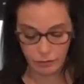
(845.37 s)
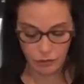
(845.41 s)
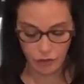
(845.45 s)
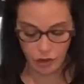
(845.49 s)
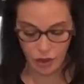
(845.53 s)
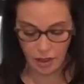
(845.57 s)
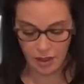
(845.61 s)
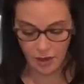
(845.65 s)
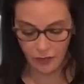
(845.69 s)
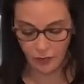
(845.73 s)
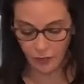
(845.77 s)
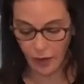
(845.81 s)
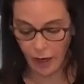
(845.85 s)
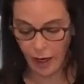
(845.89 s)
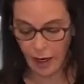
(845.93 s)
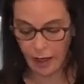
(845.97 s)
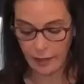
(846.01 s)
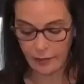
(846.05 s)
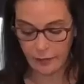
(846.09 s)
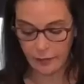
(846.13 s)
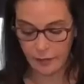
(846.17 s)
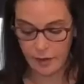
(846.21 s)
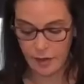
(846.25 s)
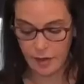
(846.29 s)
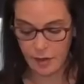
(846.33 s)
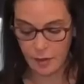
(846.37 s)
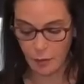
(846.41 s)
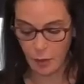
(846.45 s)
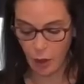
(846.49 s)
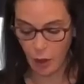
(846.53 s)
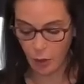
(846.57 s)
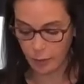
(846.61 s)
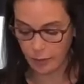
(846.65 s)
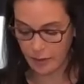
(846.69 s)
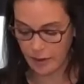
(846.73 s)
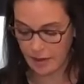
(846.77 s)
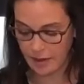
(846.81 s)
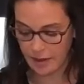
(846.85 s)
just five
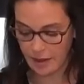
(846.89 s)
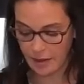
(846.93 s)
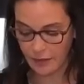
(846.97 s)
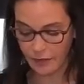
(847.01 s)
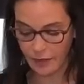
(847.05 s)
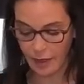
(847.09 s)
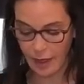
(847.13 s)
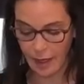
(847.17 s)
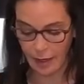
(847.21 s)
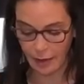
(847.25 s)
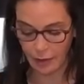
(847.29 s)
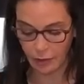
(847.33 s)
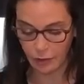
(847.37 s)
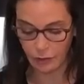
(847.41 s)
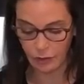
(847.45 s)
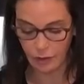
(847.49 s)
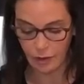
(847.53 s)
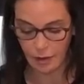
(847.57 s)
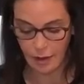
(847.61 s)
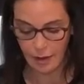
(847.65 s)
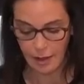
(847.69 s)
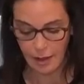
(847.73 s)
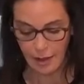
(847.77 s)
small pieces of kale.